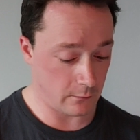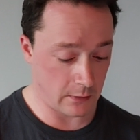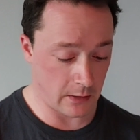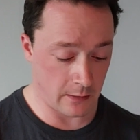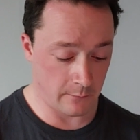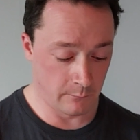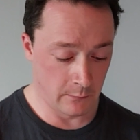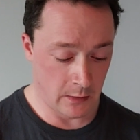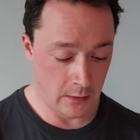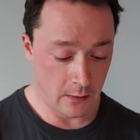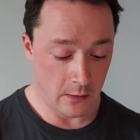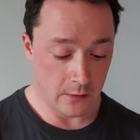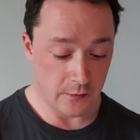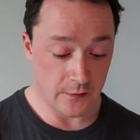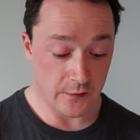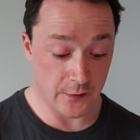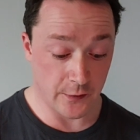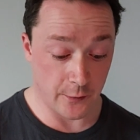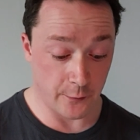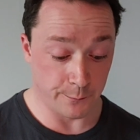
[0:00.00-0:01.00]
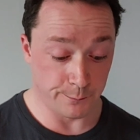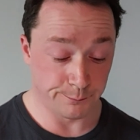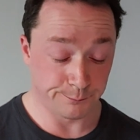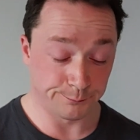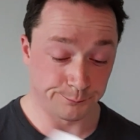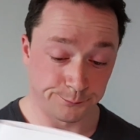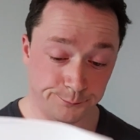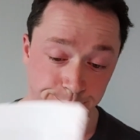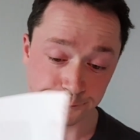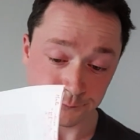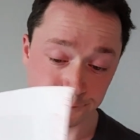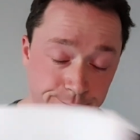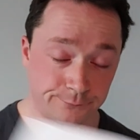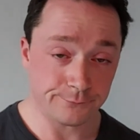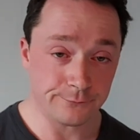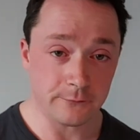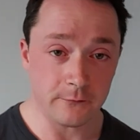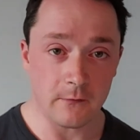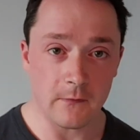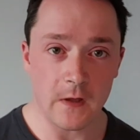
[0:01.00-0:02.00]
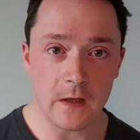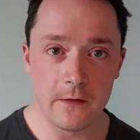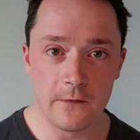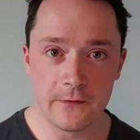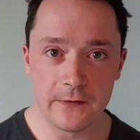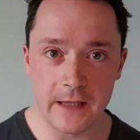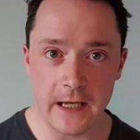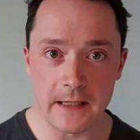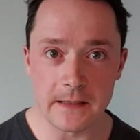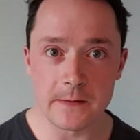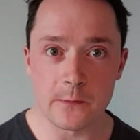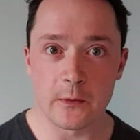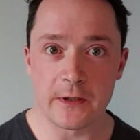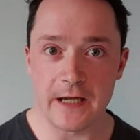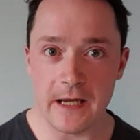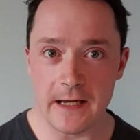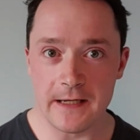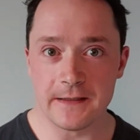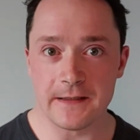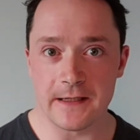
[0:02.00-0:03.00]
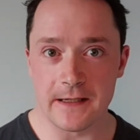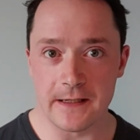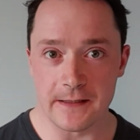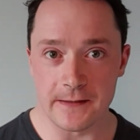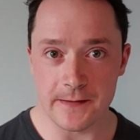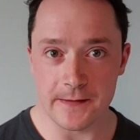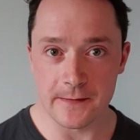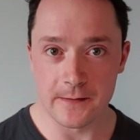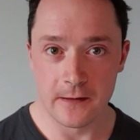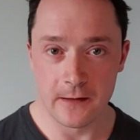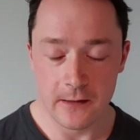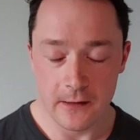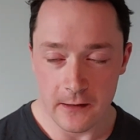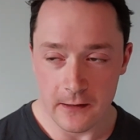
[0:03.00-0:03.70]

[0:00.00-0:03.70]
Okay, so that's what hate is.